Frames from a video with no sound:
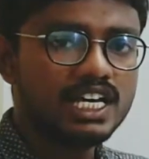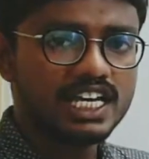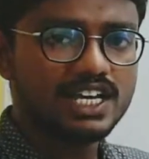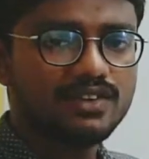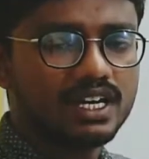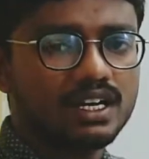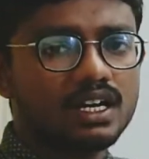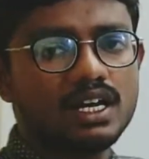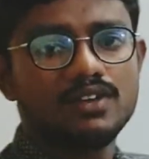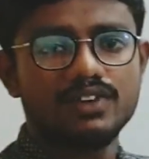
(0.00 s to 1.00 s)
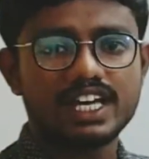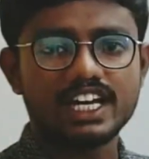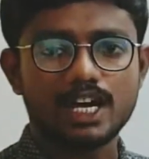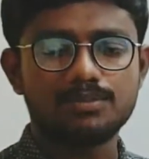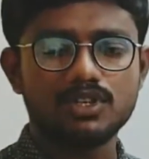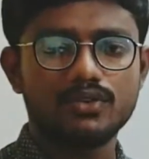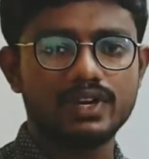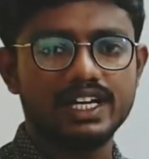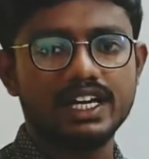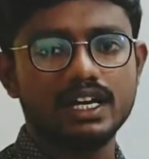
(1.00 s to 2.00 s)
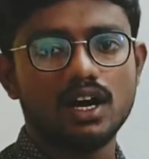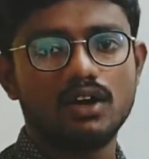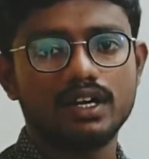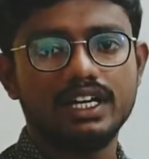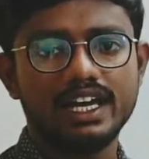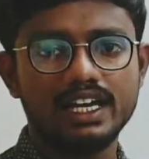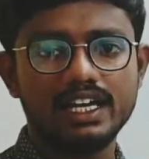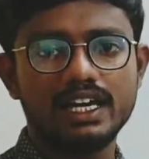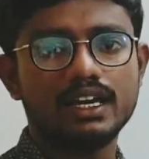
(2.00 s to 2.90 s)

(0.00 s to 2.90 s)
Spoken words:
Even we can observe it in our daily